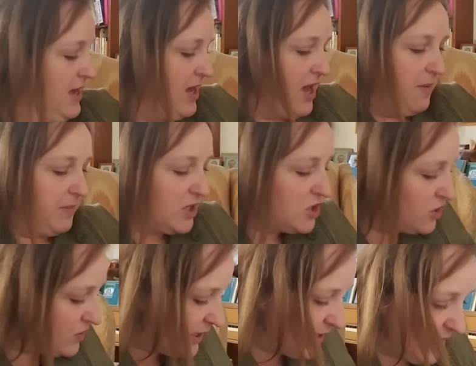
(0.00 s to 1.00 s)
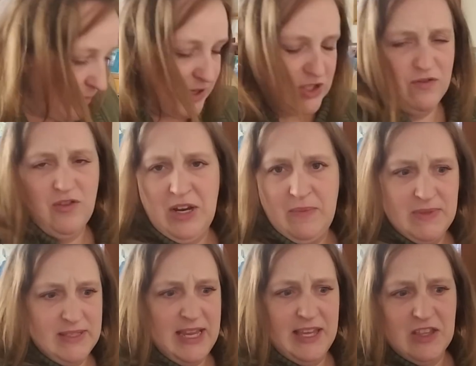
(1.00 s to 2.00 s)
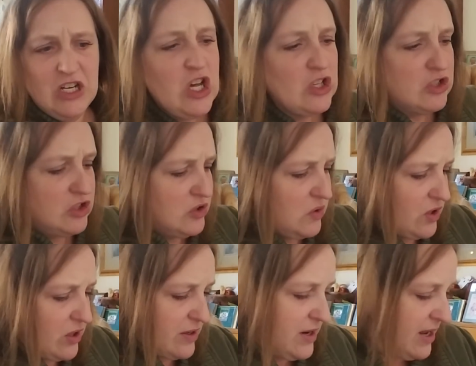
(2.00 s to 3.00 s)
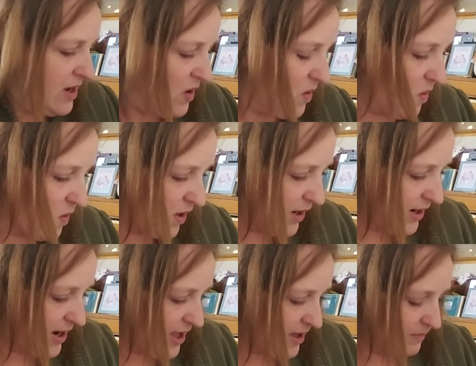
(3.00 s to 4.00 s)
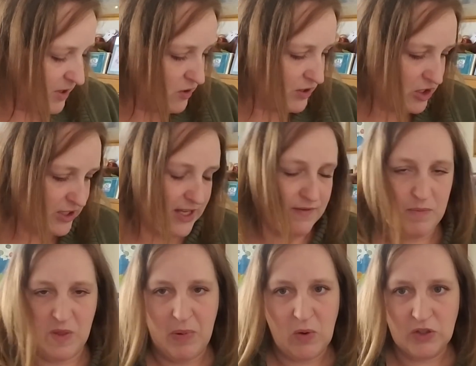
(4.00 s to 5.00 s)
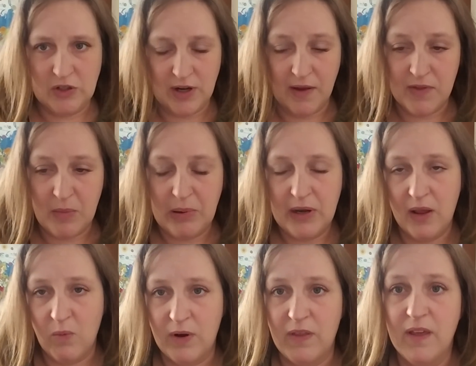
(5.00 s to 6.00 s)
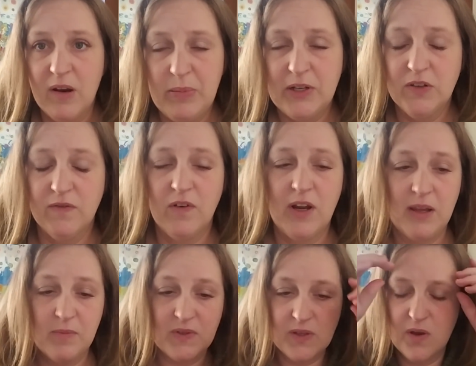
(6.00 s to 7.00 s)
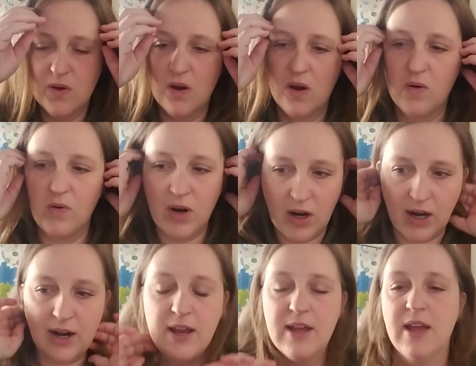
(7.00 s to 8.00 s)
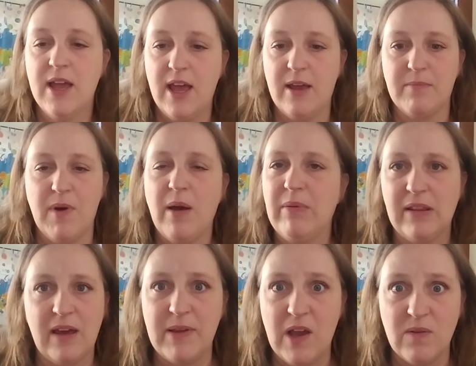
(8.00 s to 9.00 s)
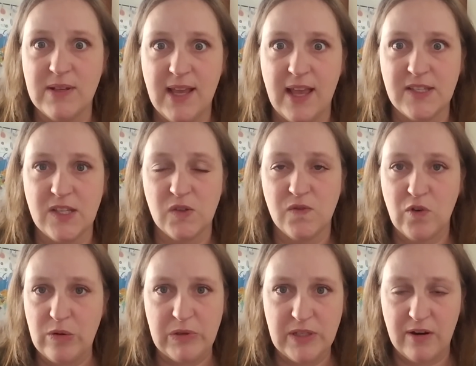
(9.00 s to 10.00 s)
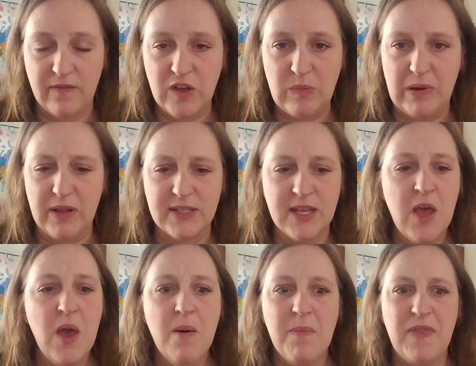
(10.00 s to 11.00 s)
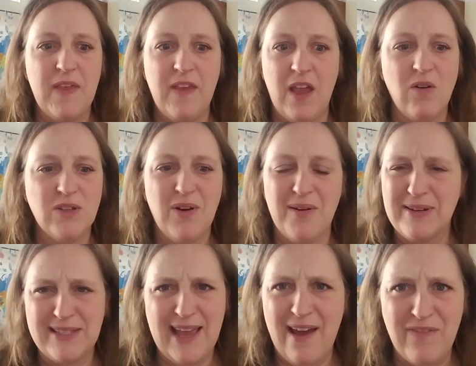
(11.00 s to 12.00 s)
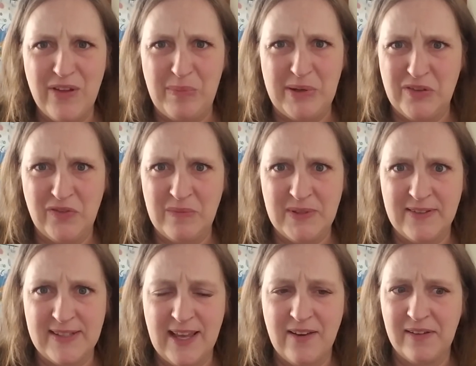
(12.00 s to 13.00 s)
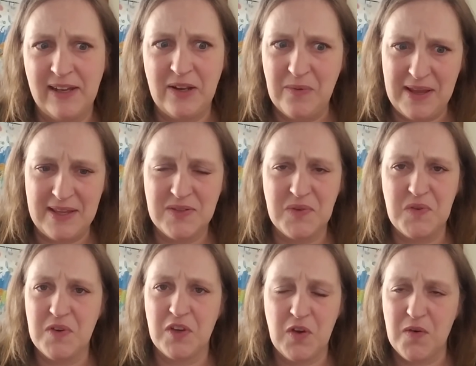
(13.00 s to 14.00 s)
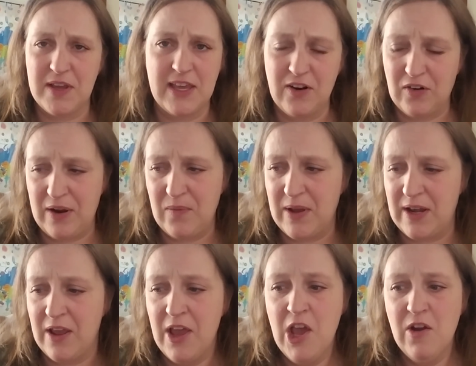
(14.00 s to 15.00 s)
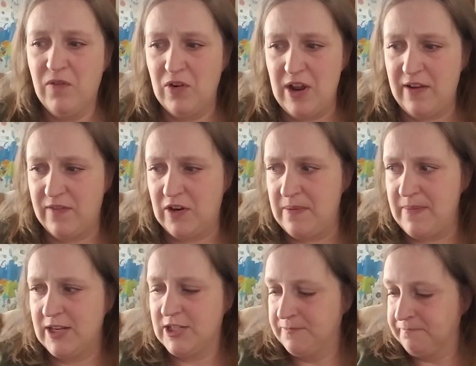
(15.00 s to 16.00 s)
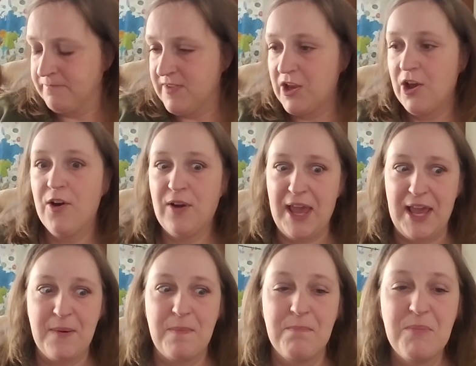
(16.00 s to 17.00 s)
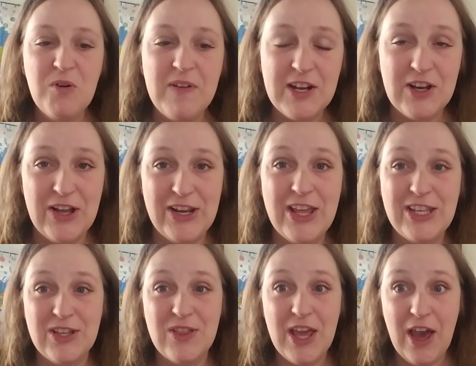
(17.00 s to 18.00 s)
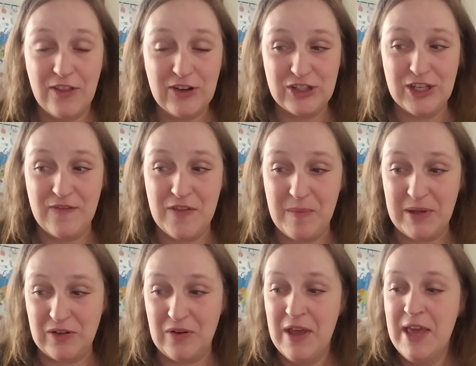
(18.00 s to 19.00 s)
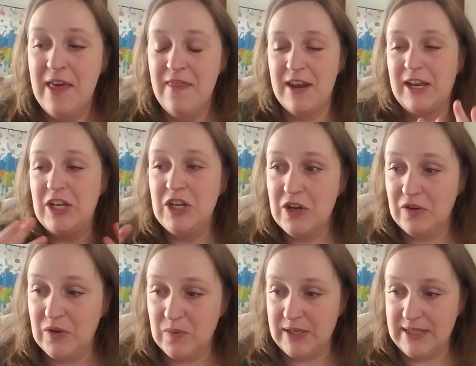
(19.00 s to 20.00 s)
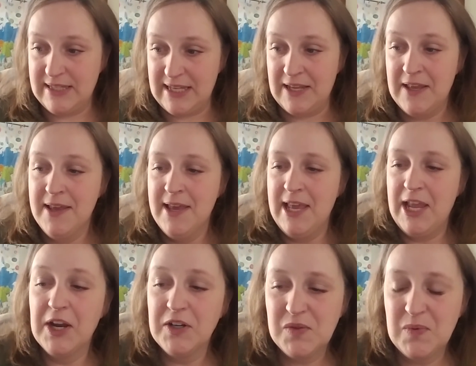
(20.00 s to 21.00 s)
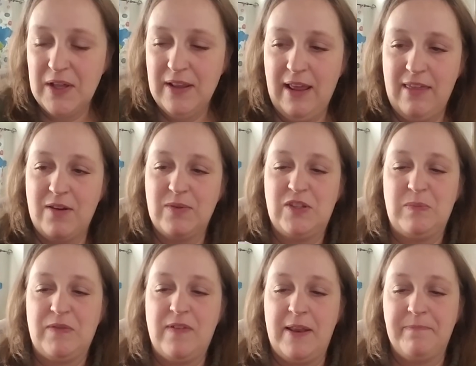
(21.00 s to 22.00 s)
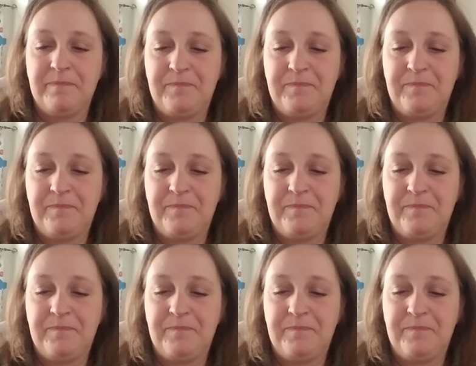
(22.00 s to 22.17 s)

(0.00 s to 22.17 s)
Um, and you can get picture frames like at the dollar store or um, you can just give them the poster and have them put it in one of their picture frames or um, Hobby Lobby always has those 40% off coupons but then they also always have their picture frames on sale anyway so you can go and get a great one for not very much. Okay, moving on to the other stuff in the bundle that I know you want to see. Here's one I thought was super fun.